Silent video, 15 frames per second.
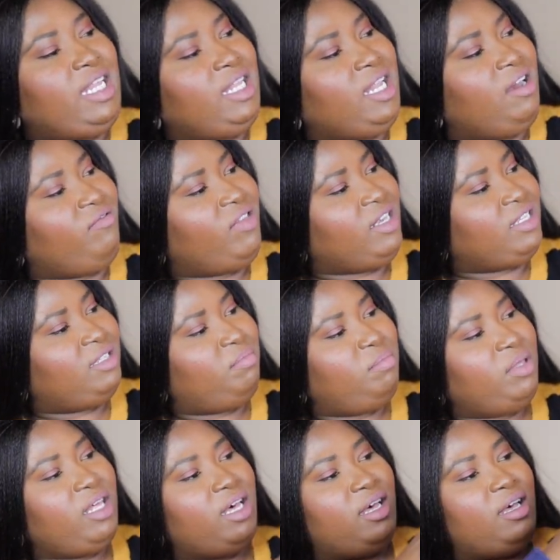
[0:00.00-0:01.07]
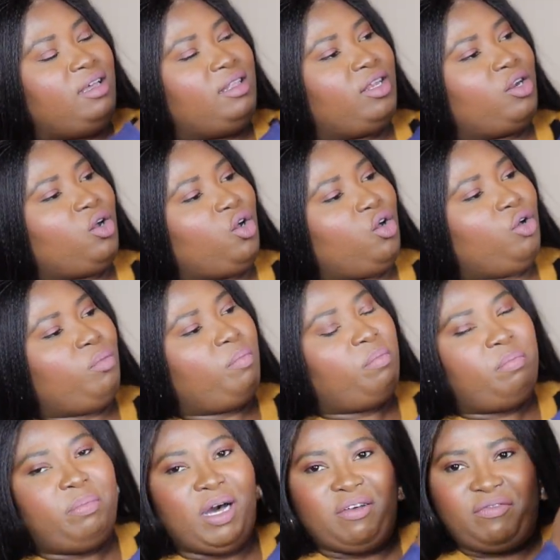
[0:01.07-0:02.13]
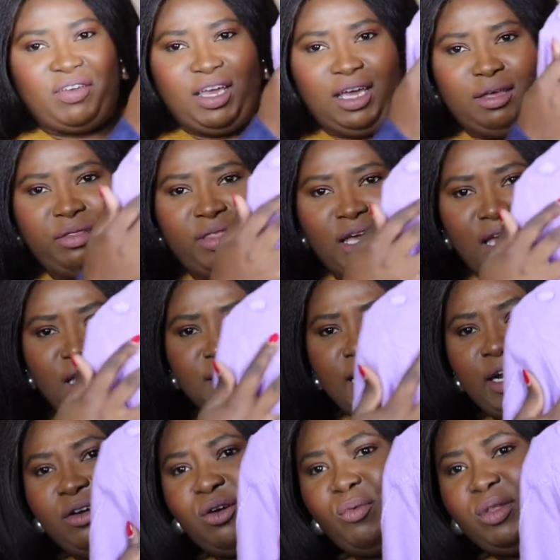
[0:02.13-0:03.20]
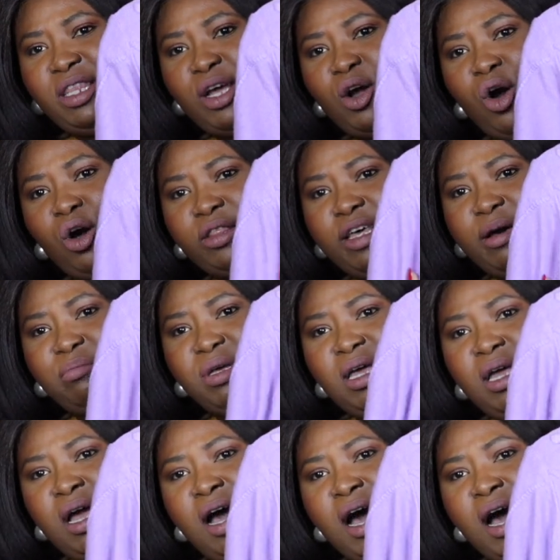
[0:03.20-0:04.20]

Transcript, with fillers: love this, the little puffy thingies. I don't know what they call them.